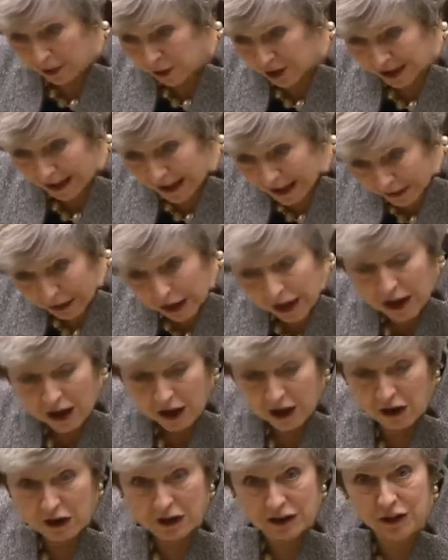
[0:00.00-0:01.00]
out again
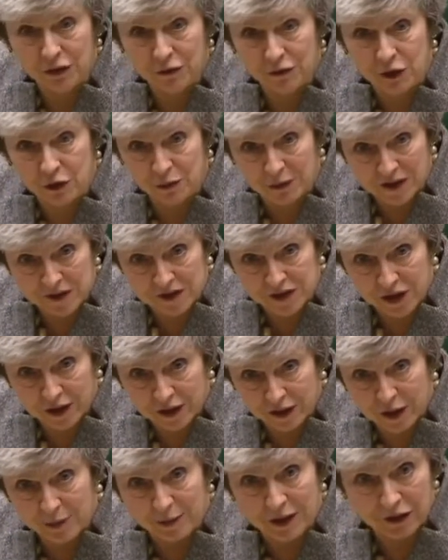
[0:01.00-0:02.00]
in a few months'
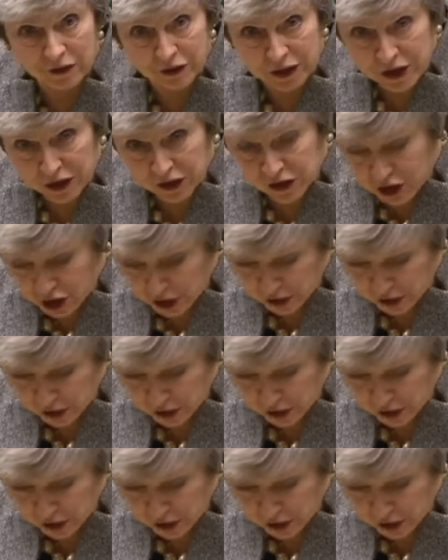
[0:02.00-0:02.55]
time. The